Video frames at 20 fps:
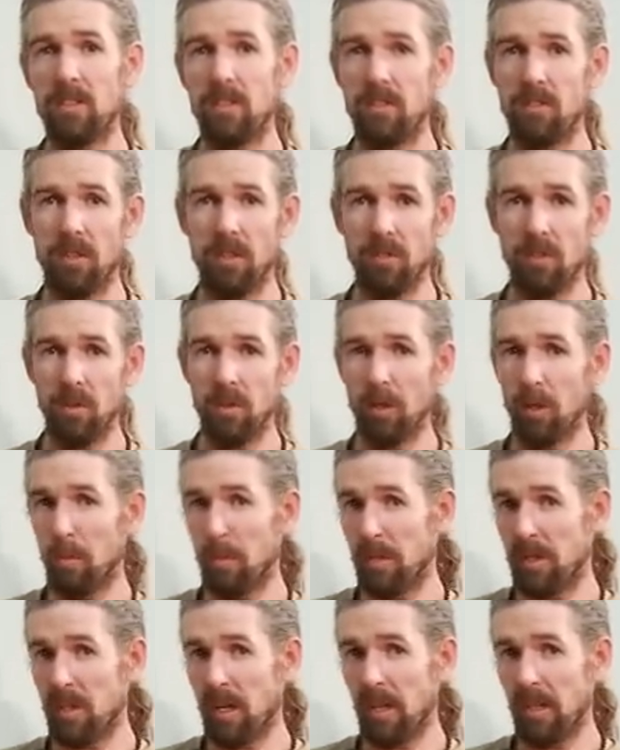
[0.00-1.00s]
He's also a
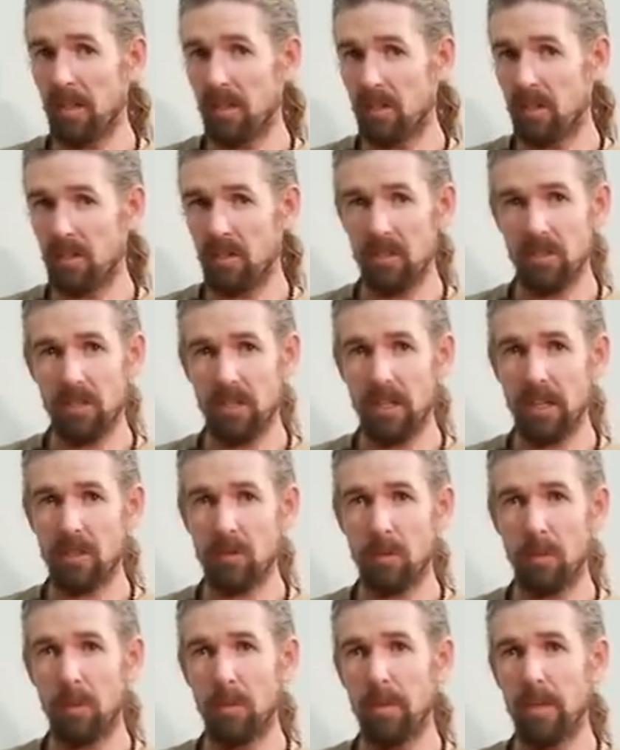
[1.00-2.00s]
herpetologist. He's an
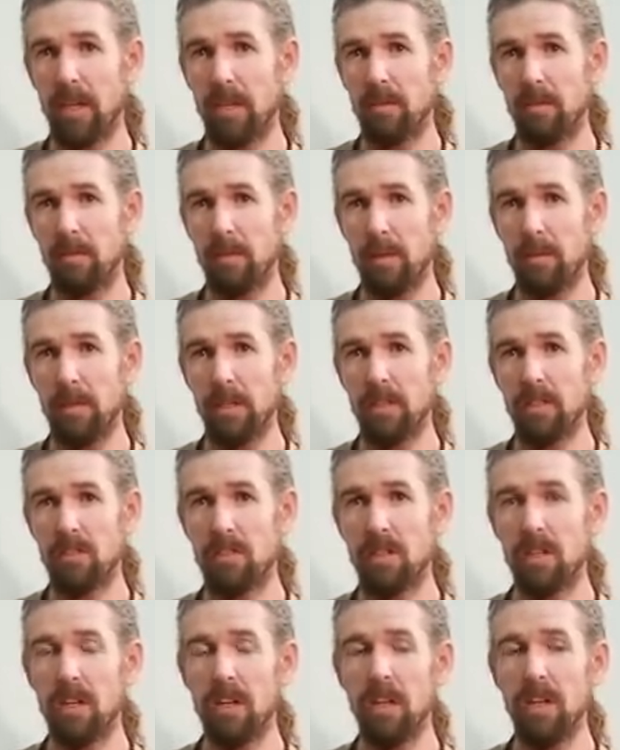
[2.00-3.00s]
expert about amphibians.